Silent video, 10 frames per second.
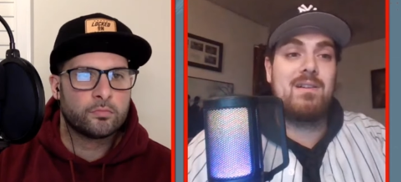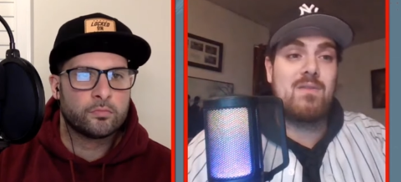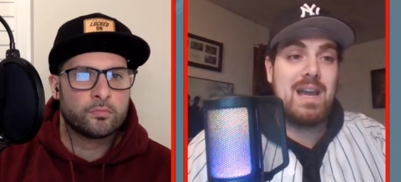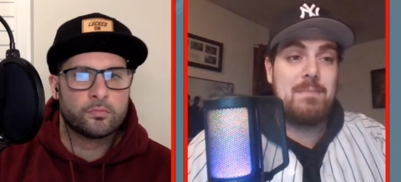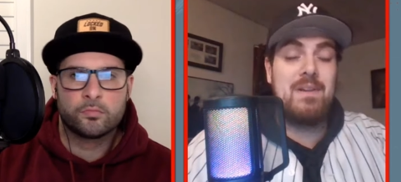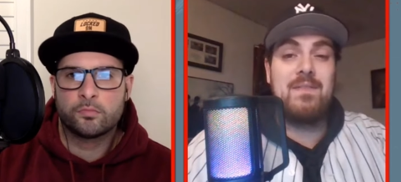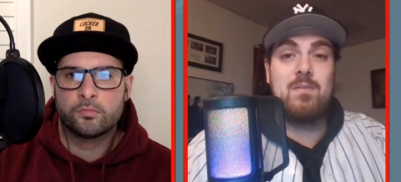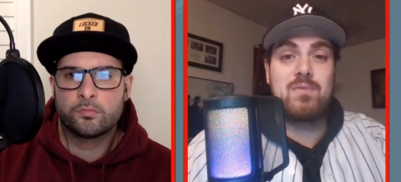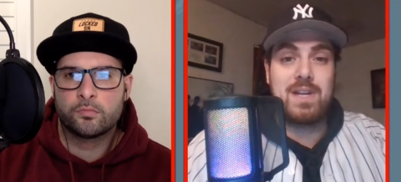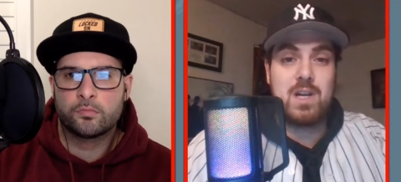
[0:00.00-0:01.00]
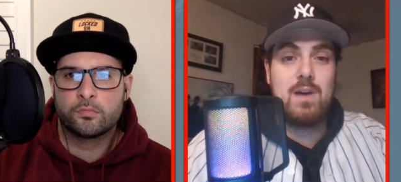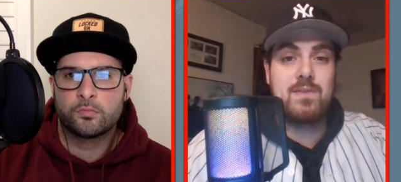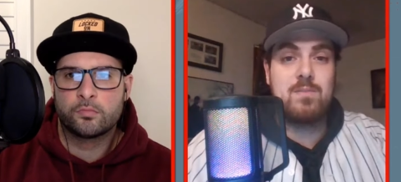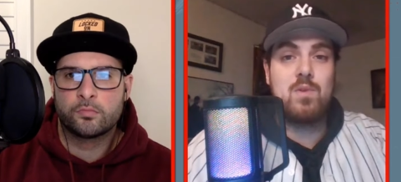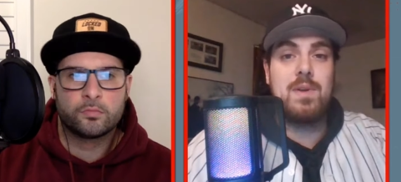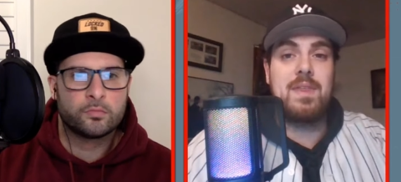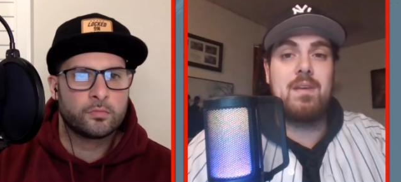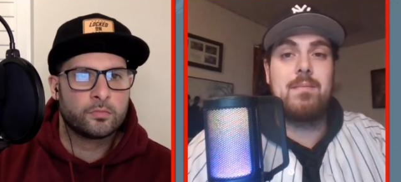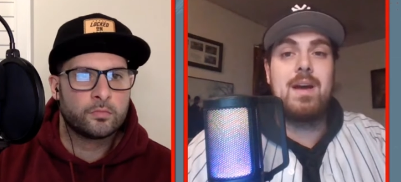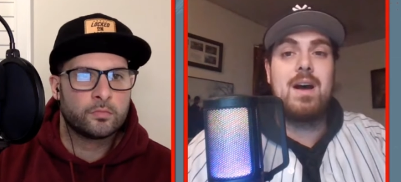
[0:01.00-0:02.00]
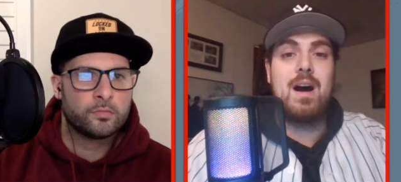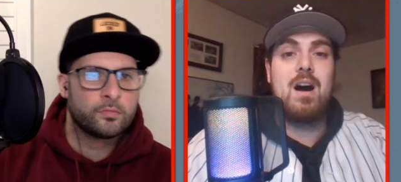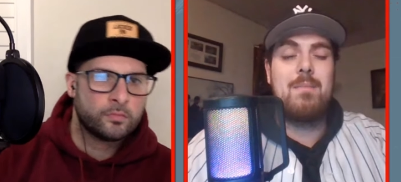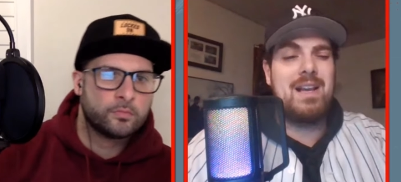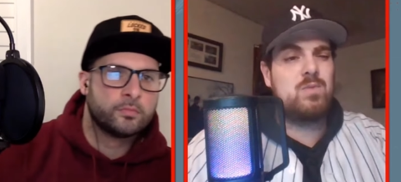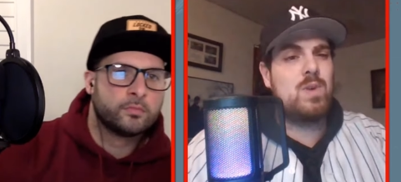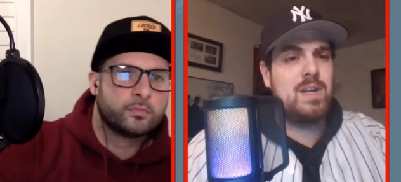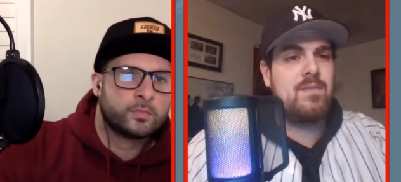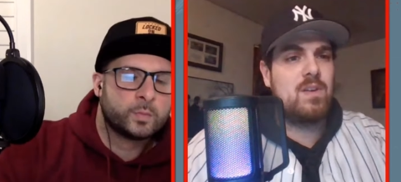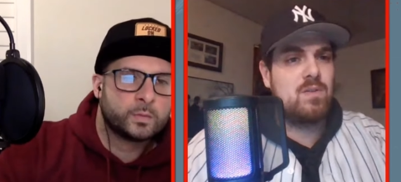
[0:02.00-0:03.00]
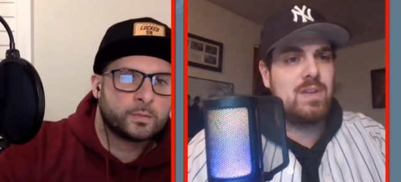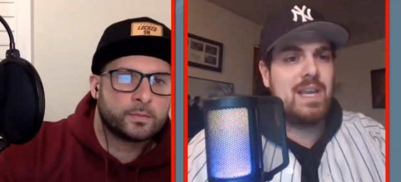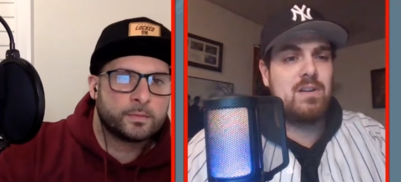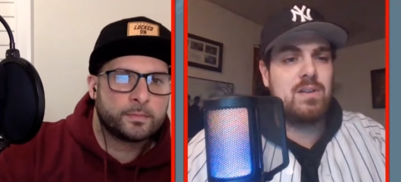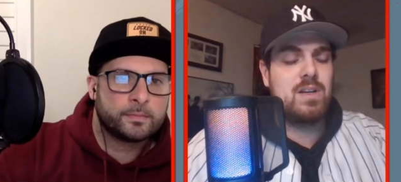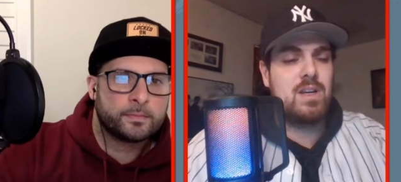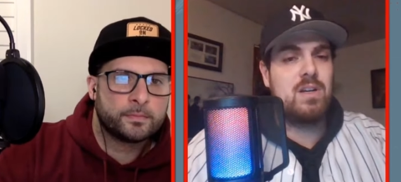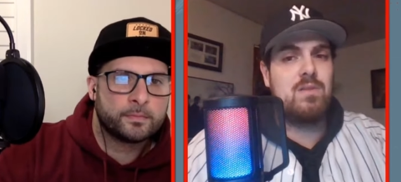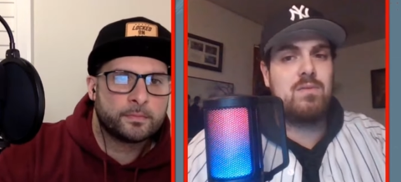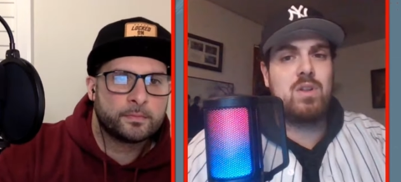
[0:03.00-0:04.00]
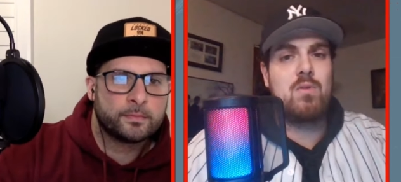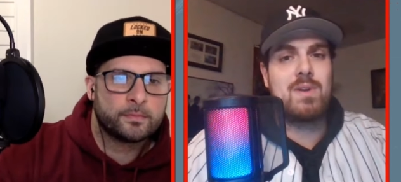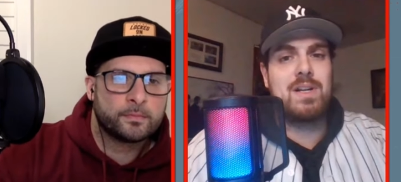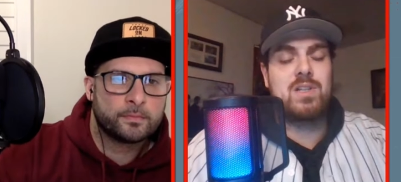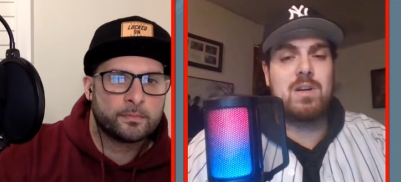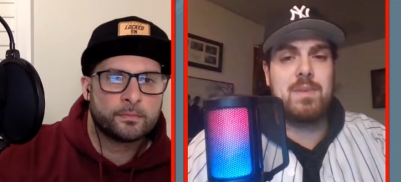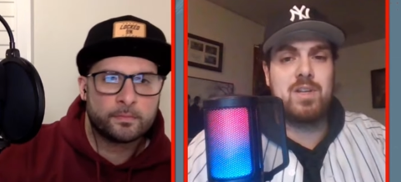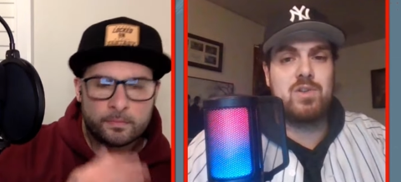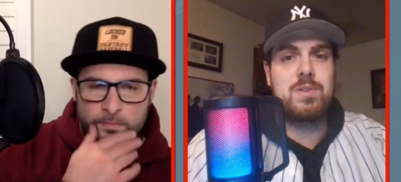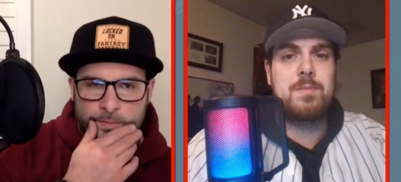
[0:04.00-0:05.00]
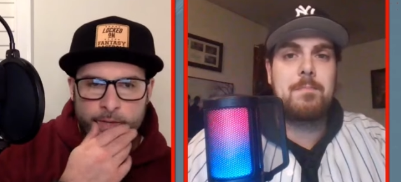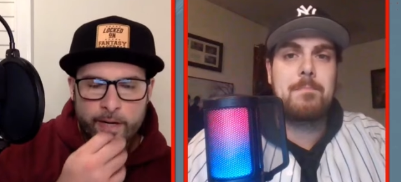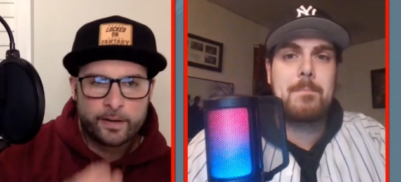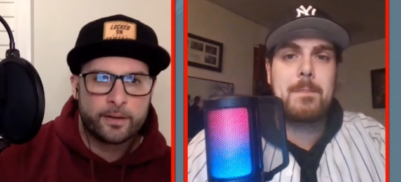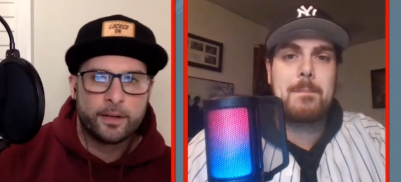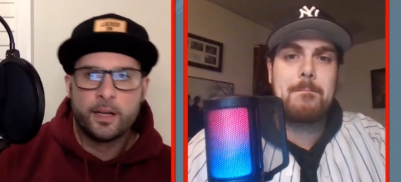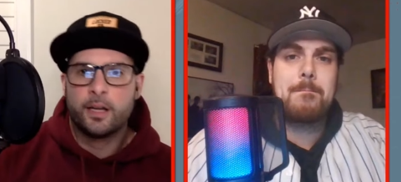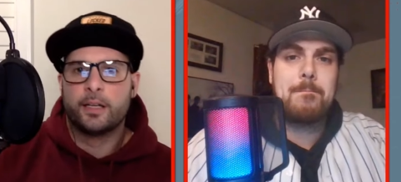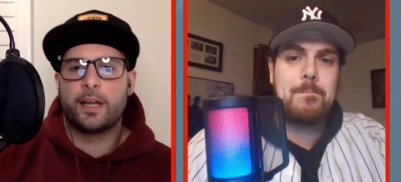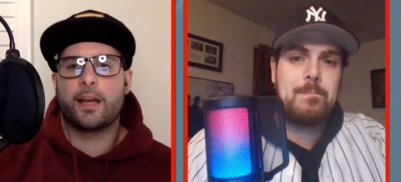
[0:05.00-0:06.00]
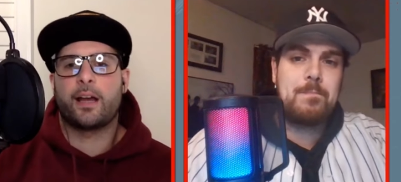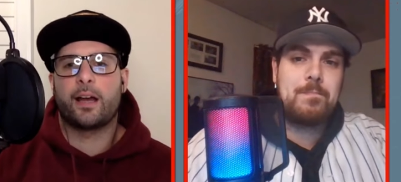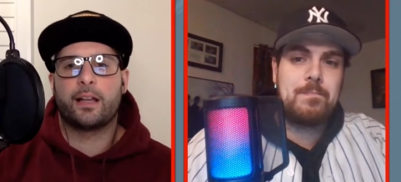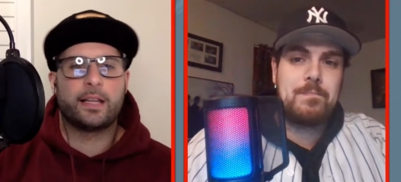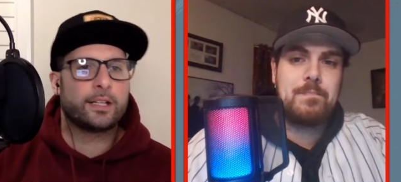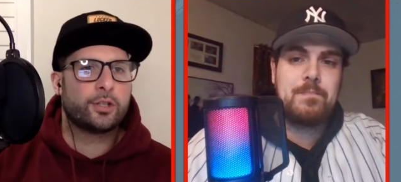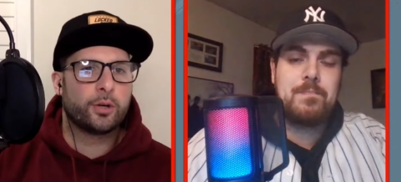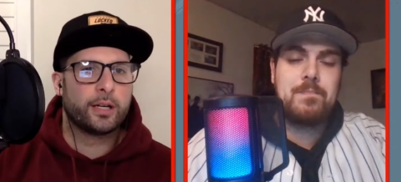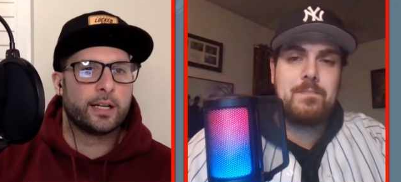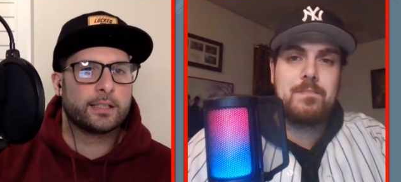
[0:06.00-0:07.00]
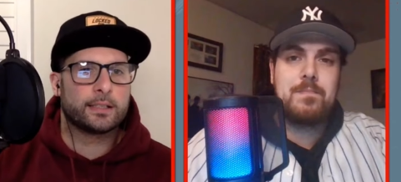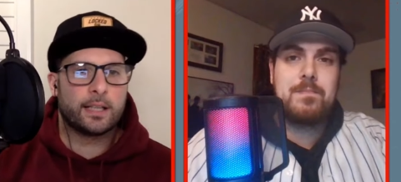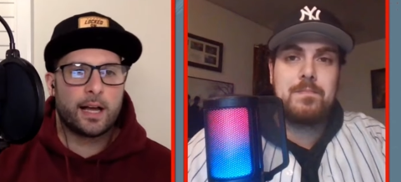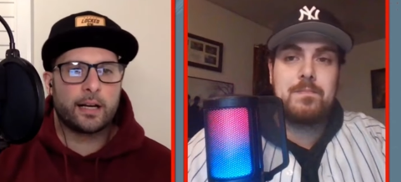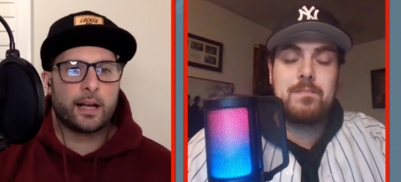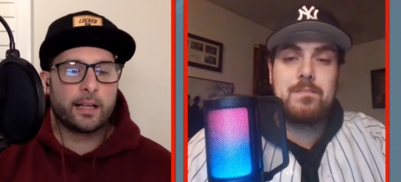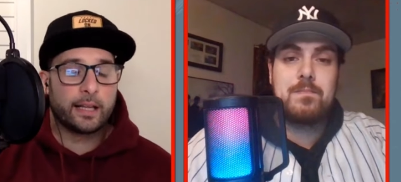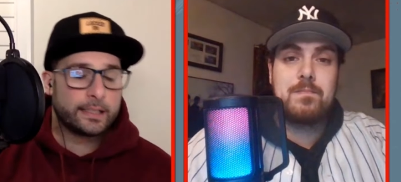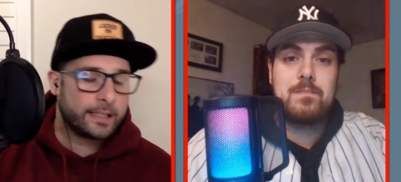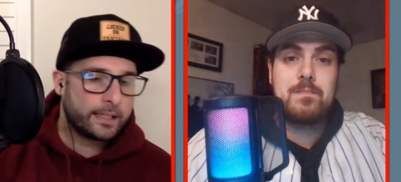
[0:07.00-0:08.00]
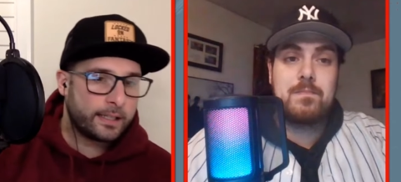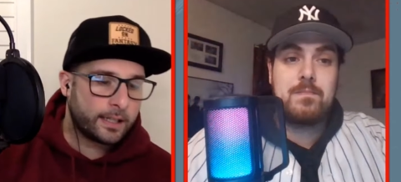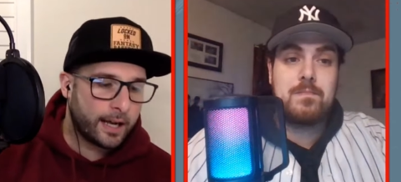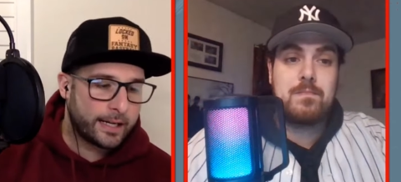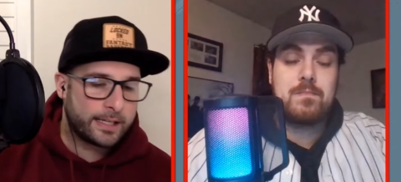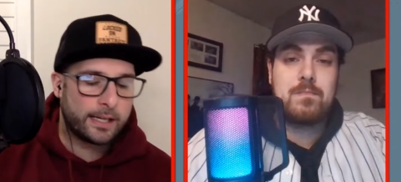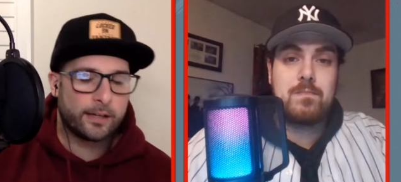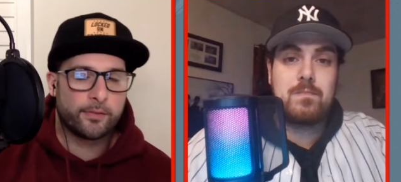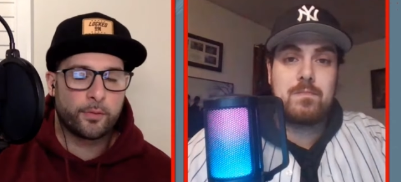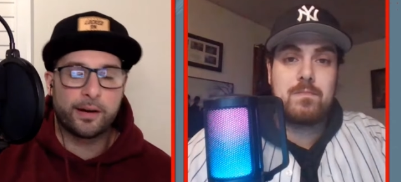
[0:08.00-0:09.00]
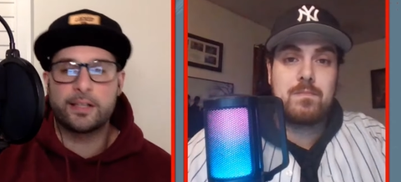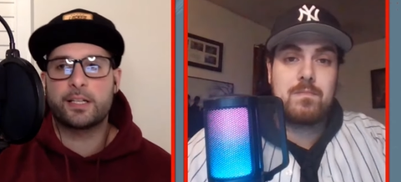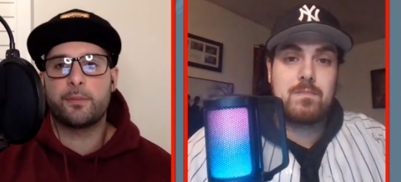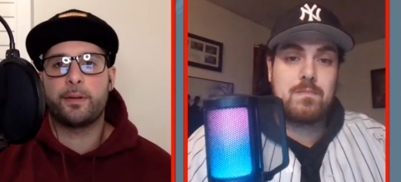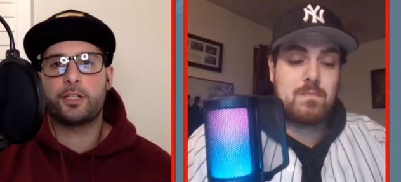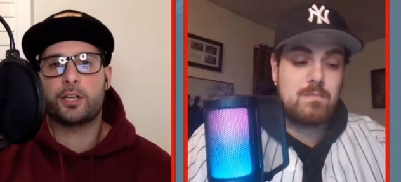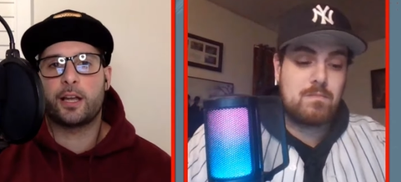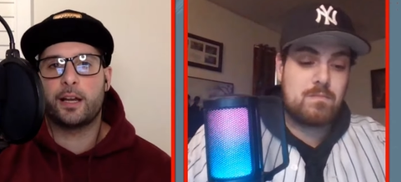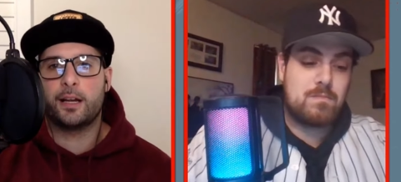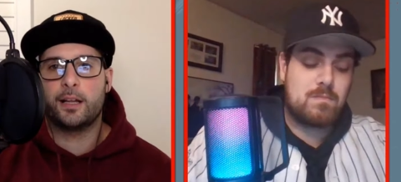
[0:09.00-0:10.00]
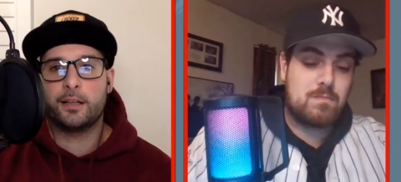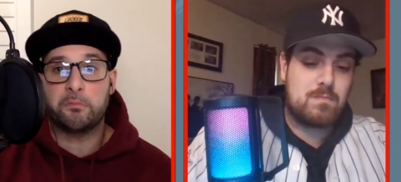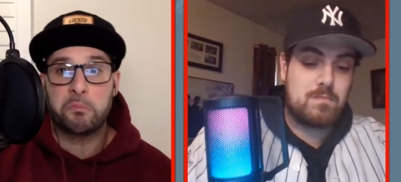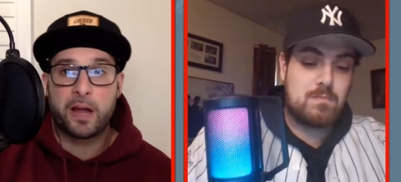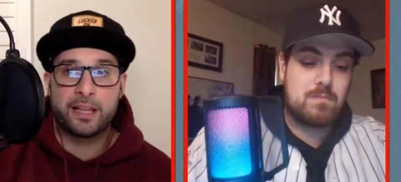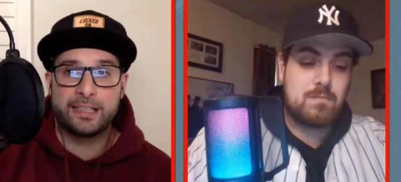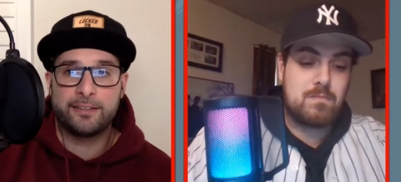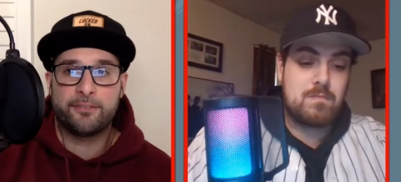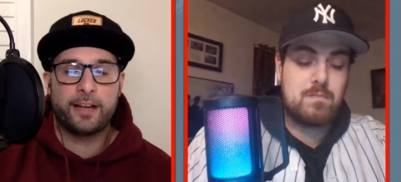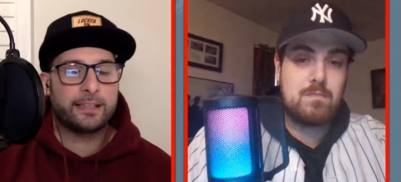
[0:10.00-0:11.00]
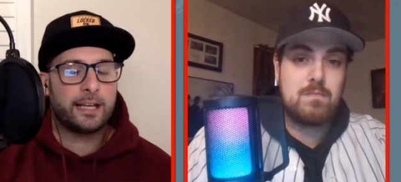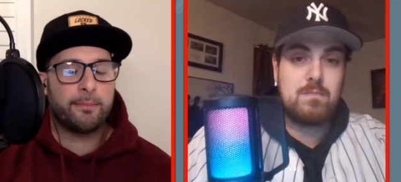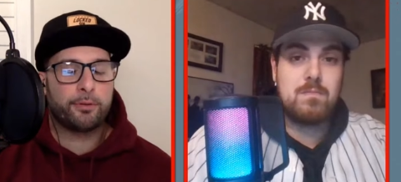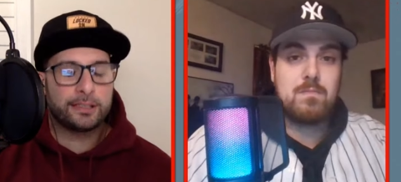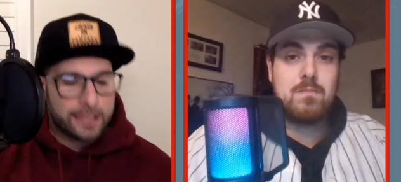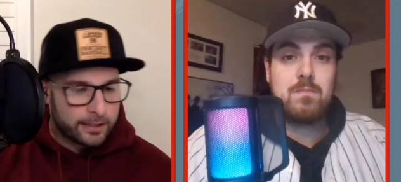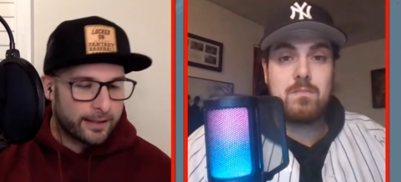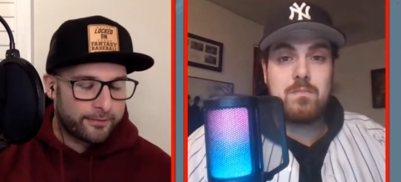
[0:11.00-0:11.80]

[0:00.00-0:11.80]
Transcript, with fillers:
Speaker 1: there and grab and feel pretty comfortable with him um, as one of your leader, you know, lower end starting pitchers.
Speaker 2: Yeah, I like Jordan Hicks a lot. I like the idea of where he's going to pitch and uh, I like the fact that he brought down